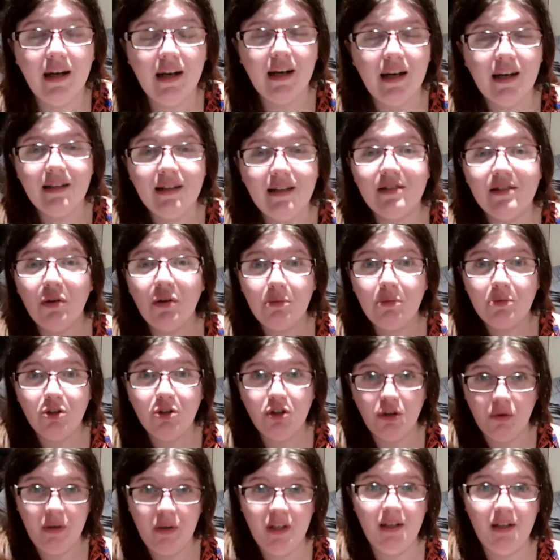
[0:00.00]
And so I'm
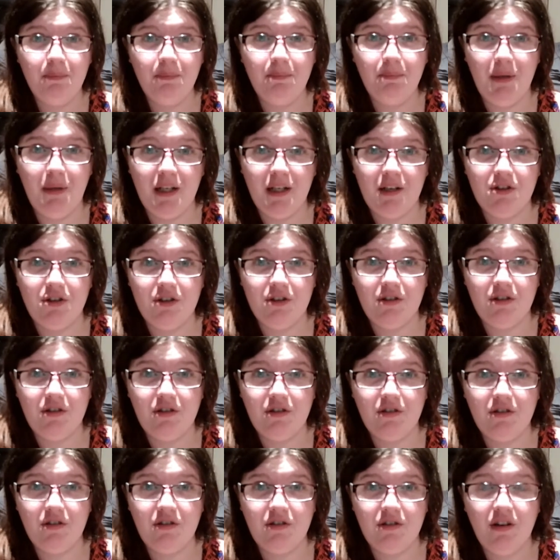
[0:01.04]
showing him
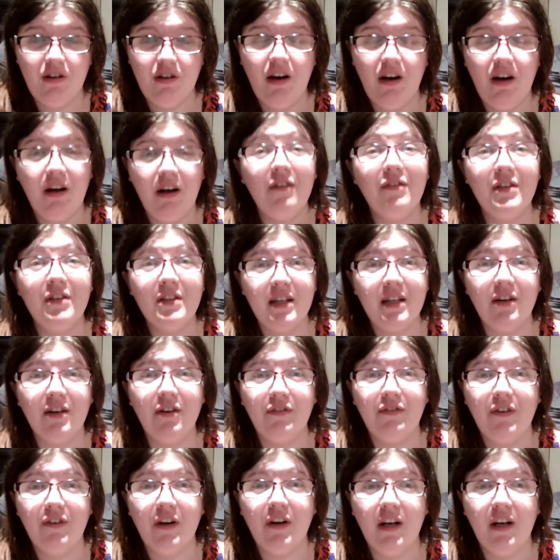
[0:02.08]
pictures of the tarot
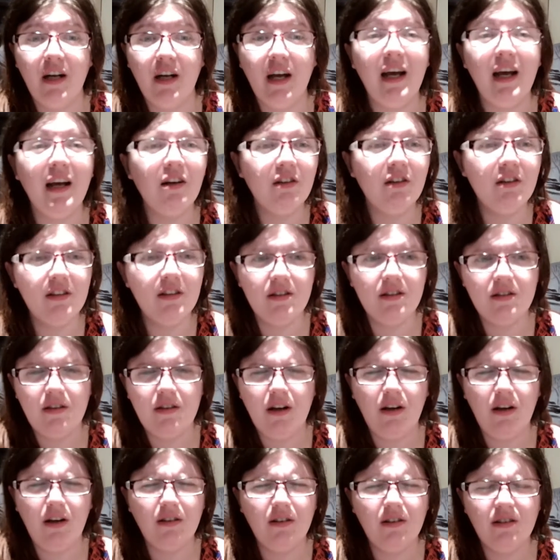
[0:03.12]
fauna. And
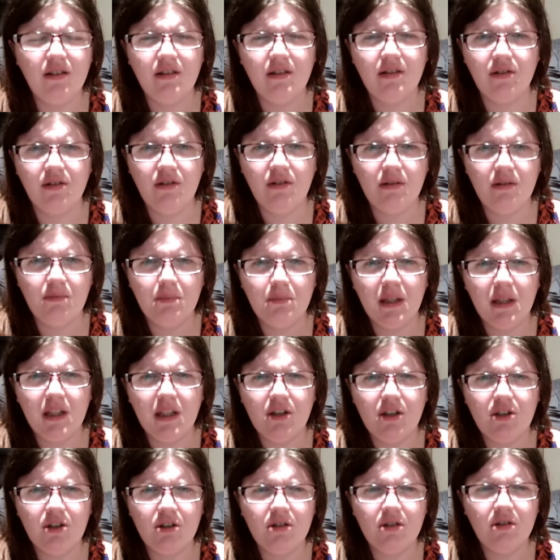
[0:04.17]
I'll insert some
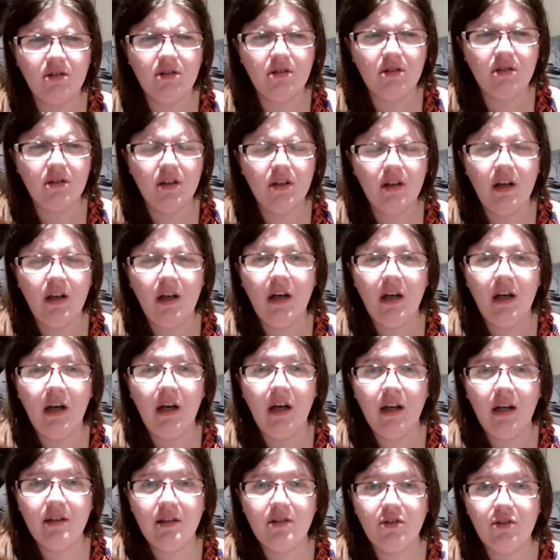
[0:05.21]
pictures
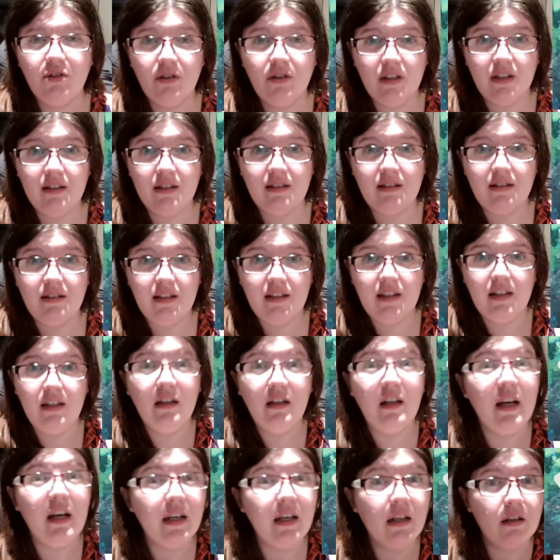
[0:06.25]
so you can see,
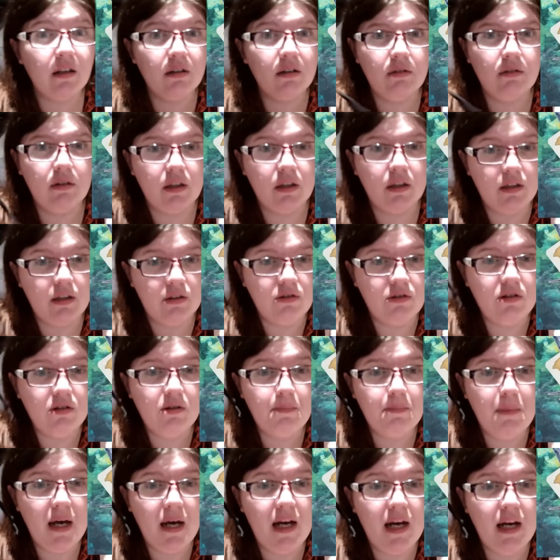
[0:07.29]
like, here's the
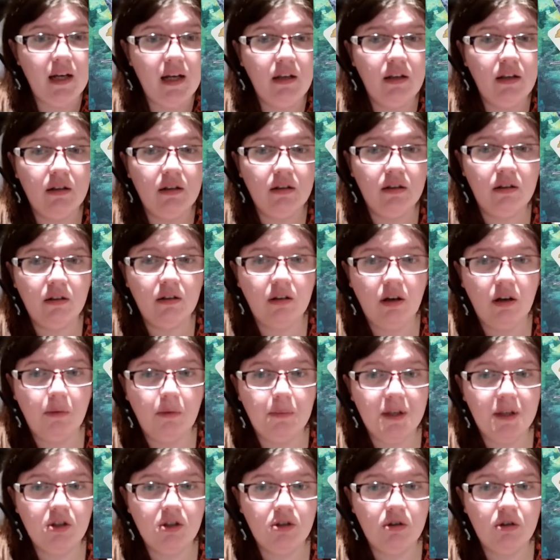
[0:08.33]
bag. I'll
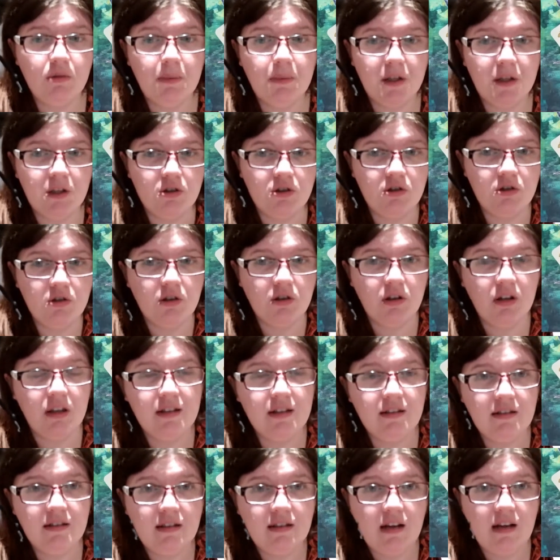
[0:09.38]
make sure the pictures are on
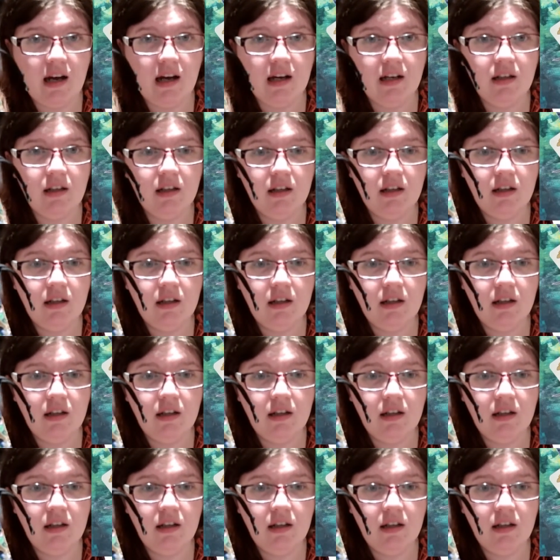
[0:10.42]
this side.